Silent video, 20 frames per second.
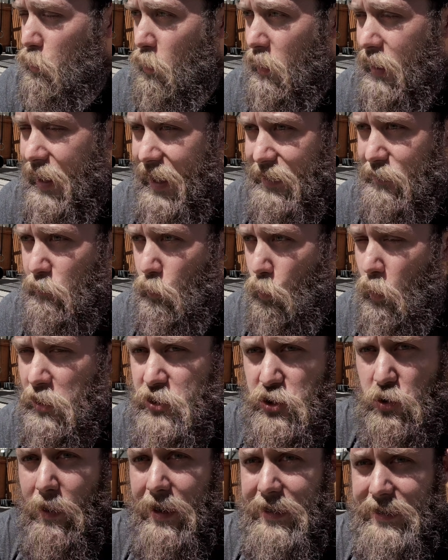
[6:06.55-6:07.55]
Well, what
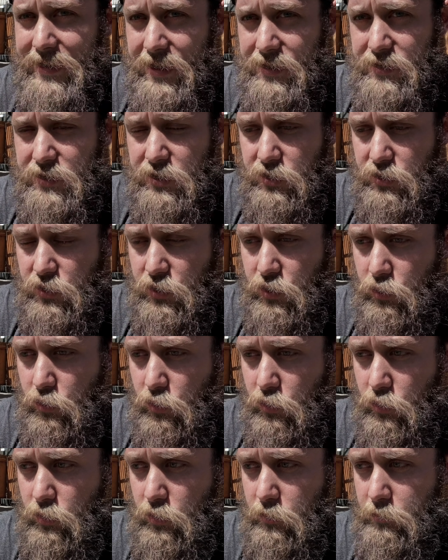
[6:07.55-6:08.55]
do I get to
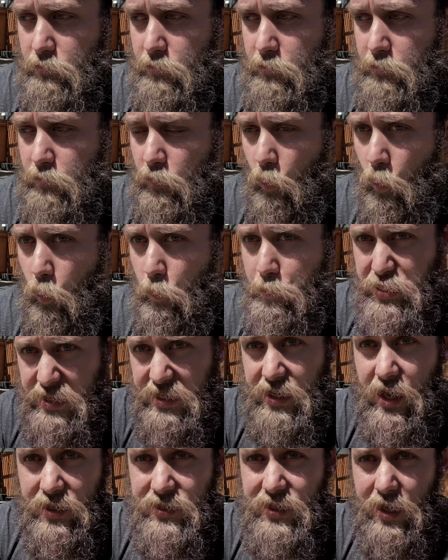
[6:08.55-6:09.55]
do
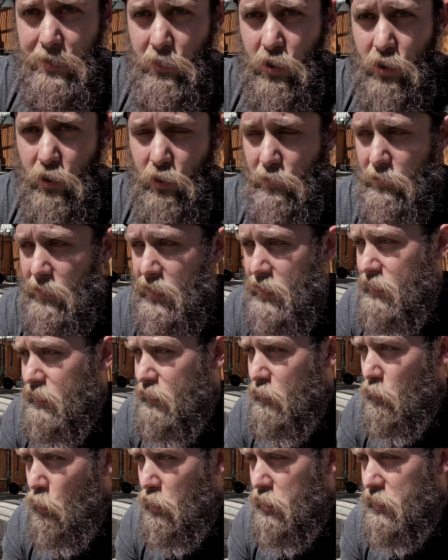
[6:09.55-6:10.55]
because I'm home?
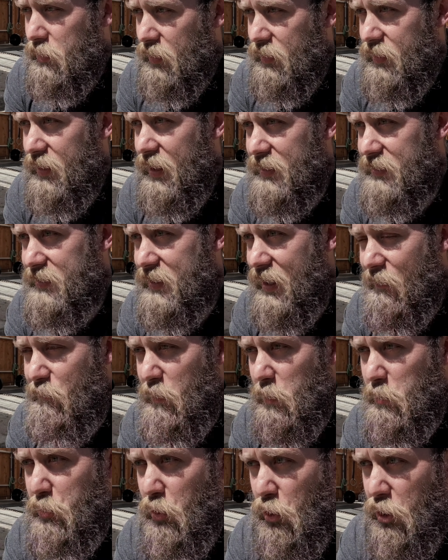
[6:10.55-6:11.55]
What are the things that I've
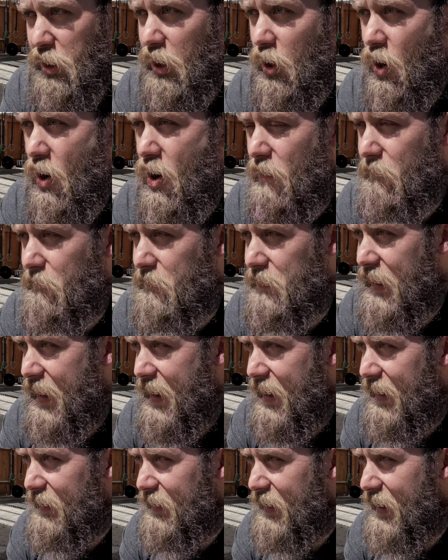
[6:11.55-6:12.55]
been putting off
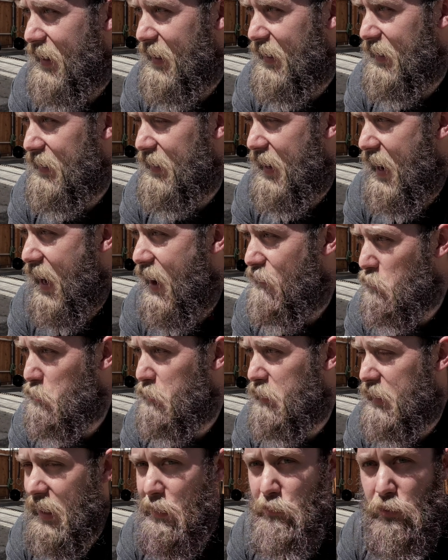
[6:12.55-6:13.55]
that I haven't
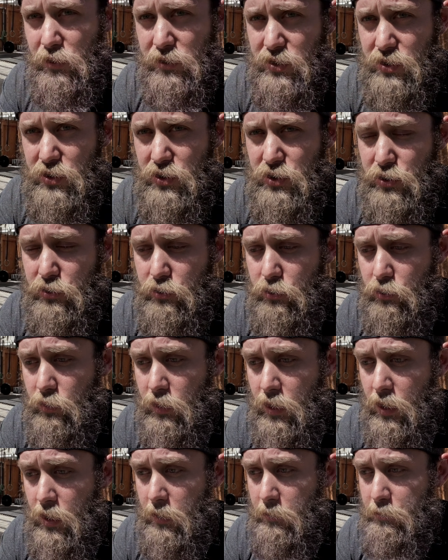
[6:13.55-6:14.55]
been able to do
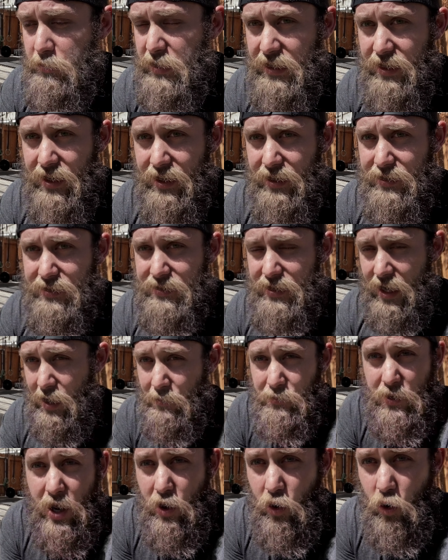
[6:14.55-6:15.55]
because
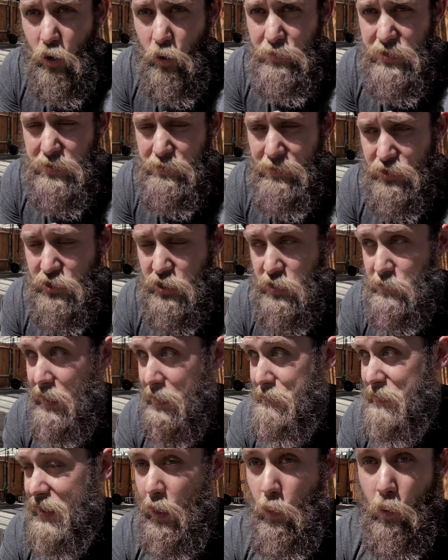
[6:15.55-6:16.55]
I'm not home as much as
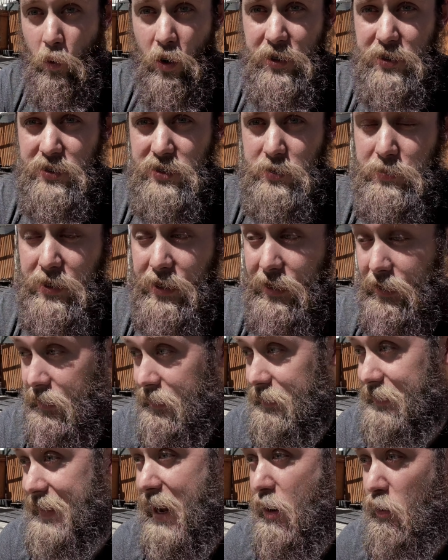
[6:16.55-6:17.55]
maybe I wanted to be?
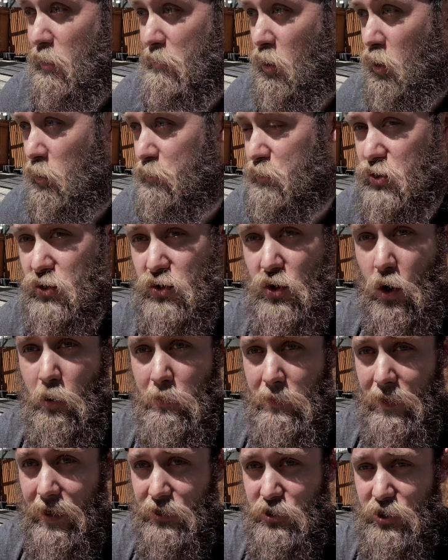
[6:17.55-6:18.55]
Now I'm home so
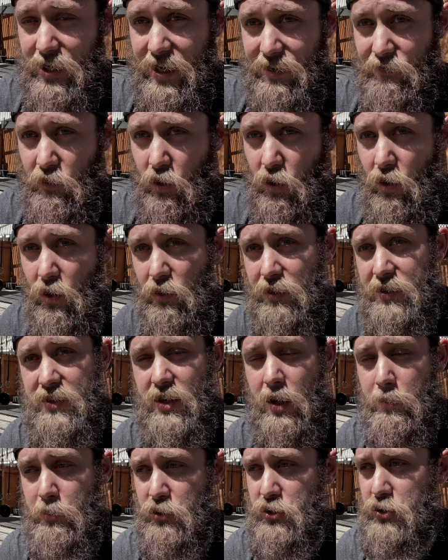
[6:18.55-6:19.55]
much. I have all this
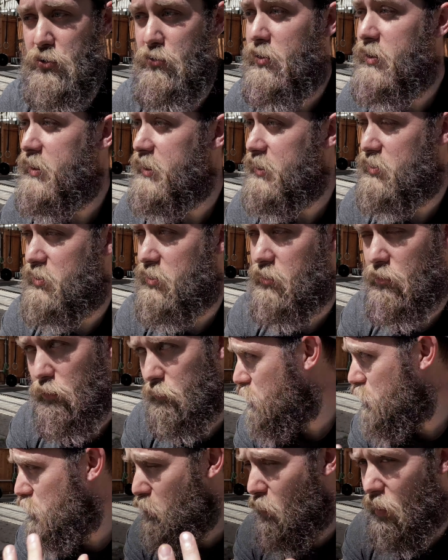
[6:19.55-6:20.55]
opportunity to
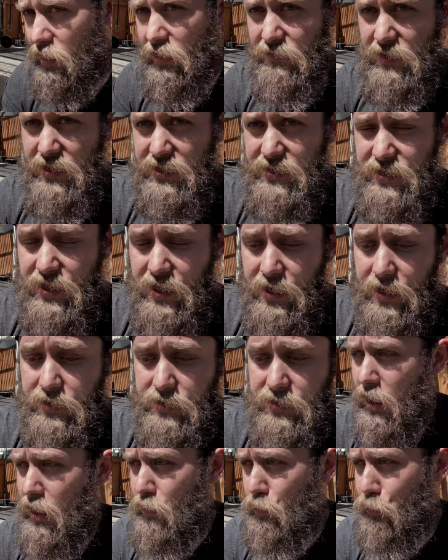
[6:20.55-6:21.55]
do all of these
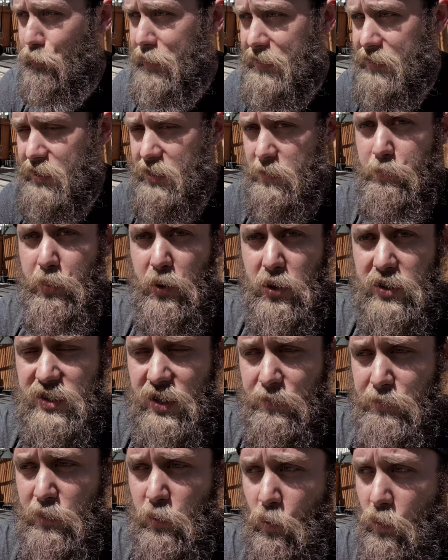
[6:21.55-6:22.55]
things, read these books
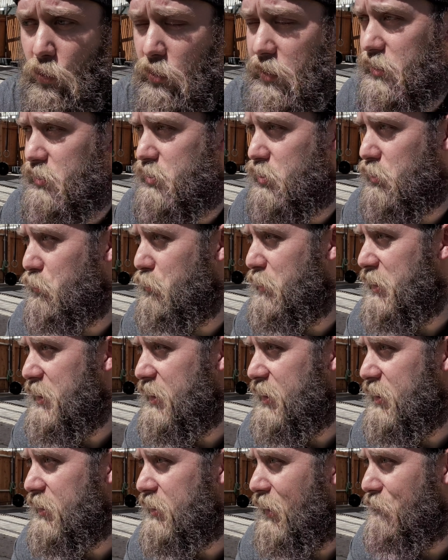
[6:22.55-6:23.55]
I've been wanting to
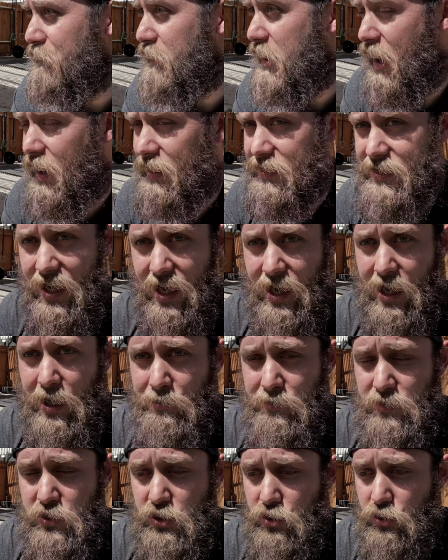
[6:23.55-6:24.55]
read. I've got
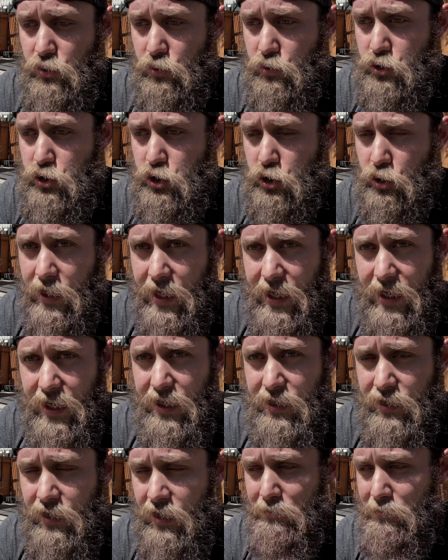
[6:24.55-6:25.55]
time to
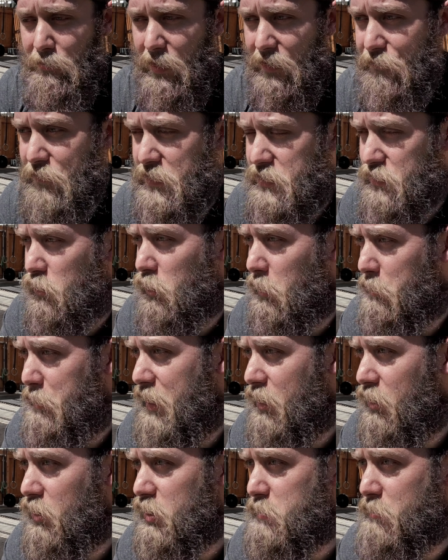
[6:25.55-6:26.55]
train my physical
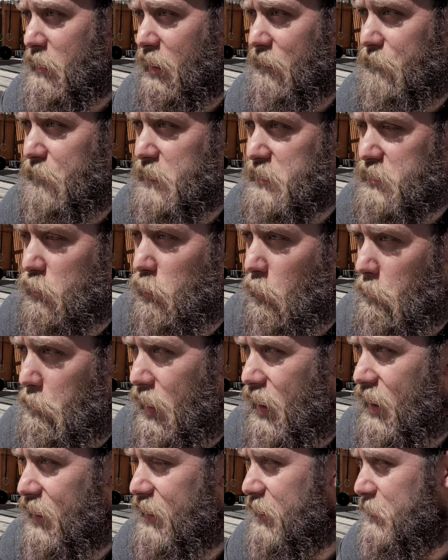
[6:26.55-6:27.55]
appearance, my physical
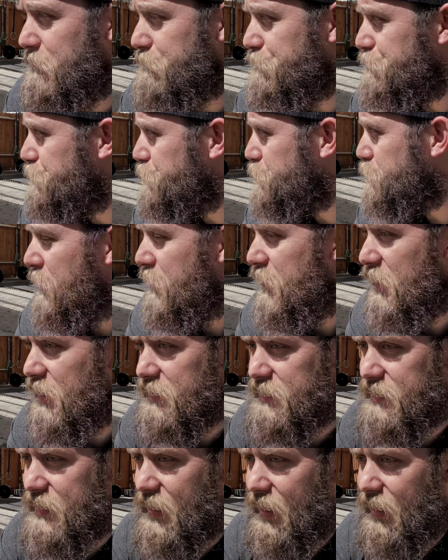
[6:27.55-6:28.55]
body,
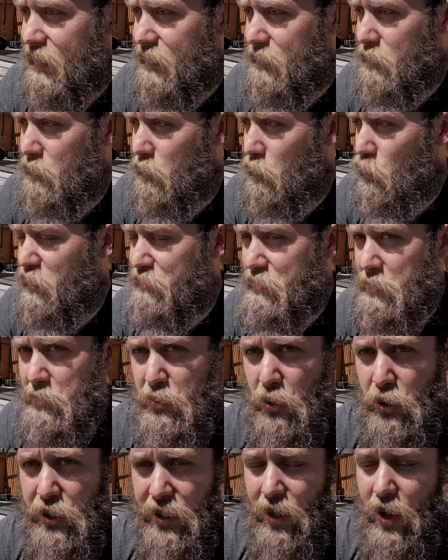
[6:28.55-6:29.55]
things that we've been
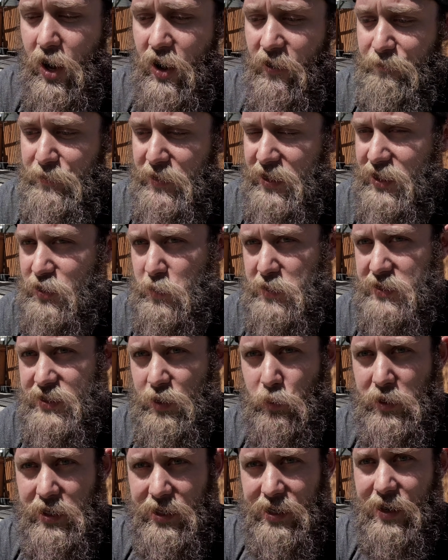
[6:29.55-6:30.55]
putting off because we
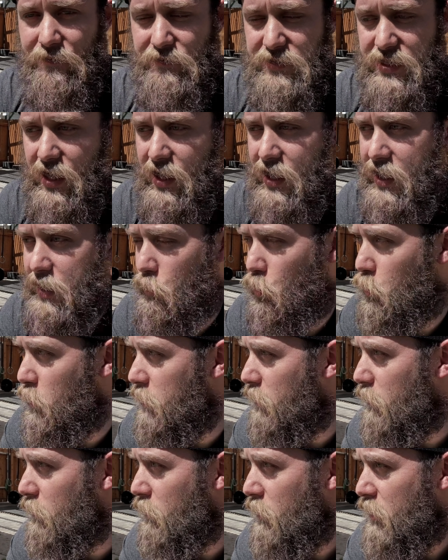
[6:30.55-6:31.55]
said we didn't have time.
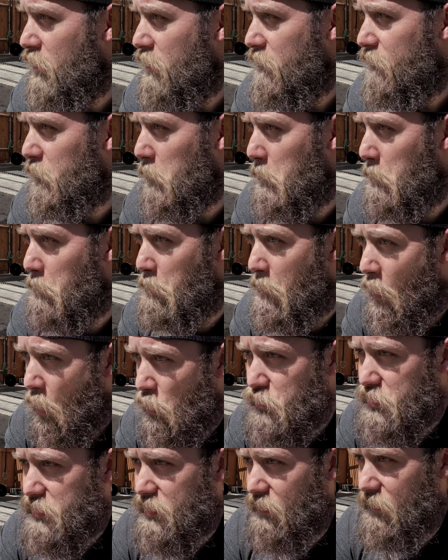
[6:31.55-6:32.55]
Well, for
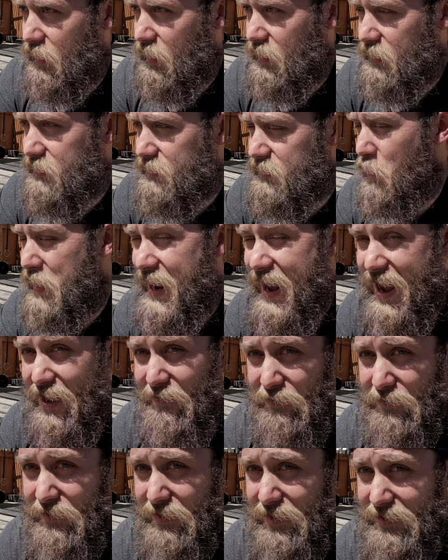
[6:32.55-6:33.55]
most of us, we
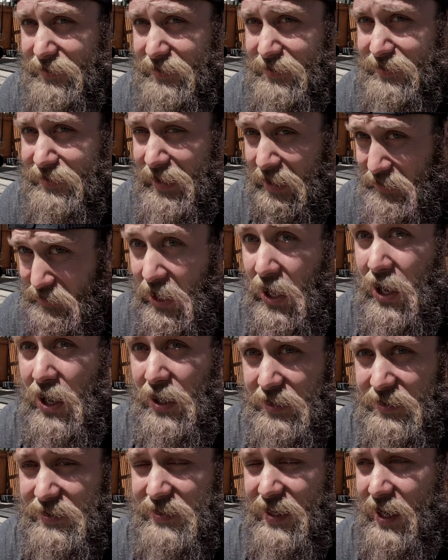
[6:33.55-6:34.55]
have a
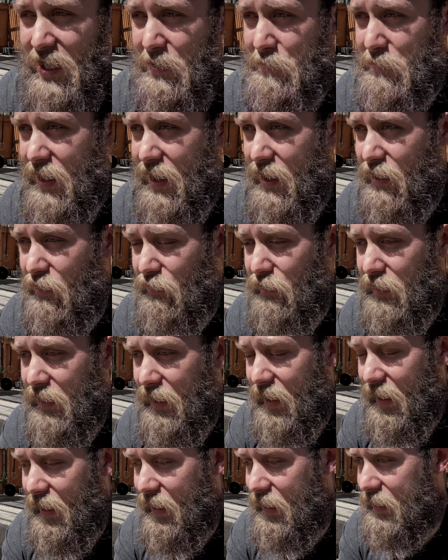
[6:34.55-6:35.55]
ton of time now.
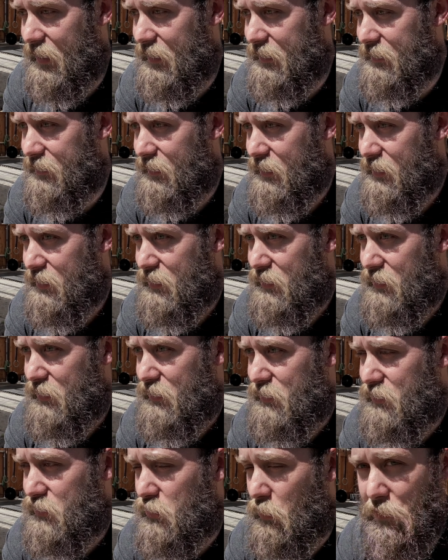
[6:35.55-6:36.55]
And
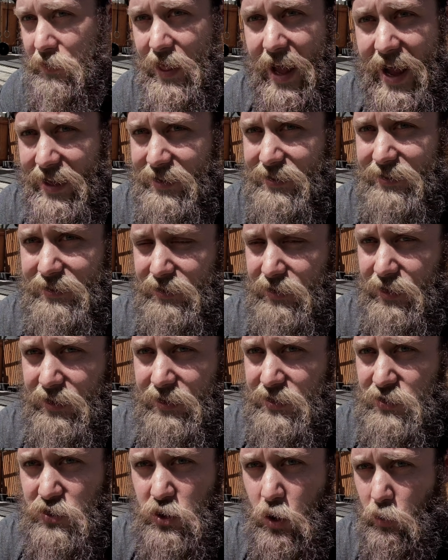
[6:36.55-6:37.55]
so that
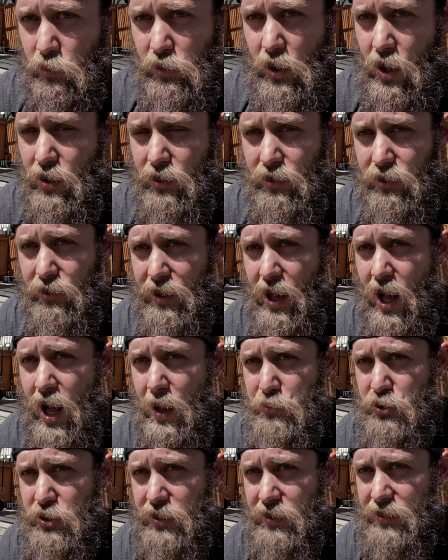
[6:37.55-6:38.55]
is no longer an
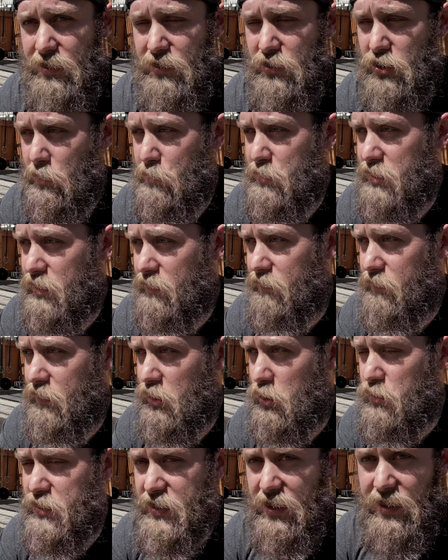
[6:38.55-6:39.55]
option in terms of
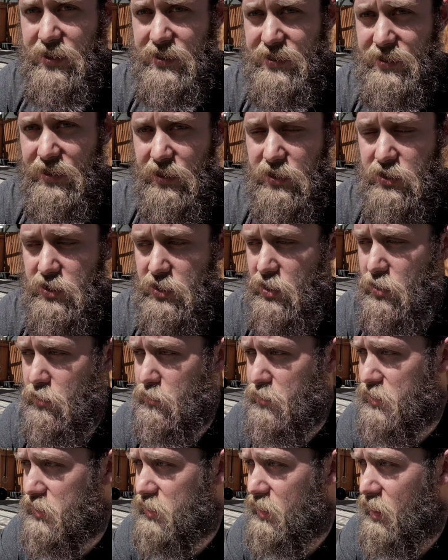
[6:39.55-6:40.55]
using it as an
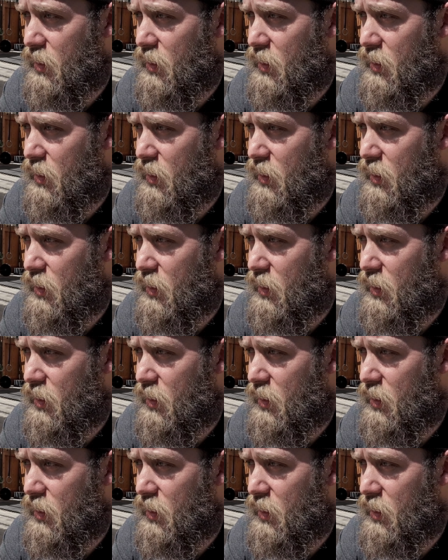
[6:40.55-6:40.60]
excuse.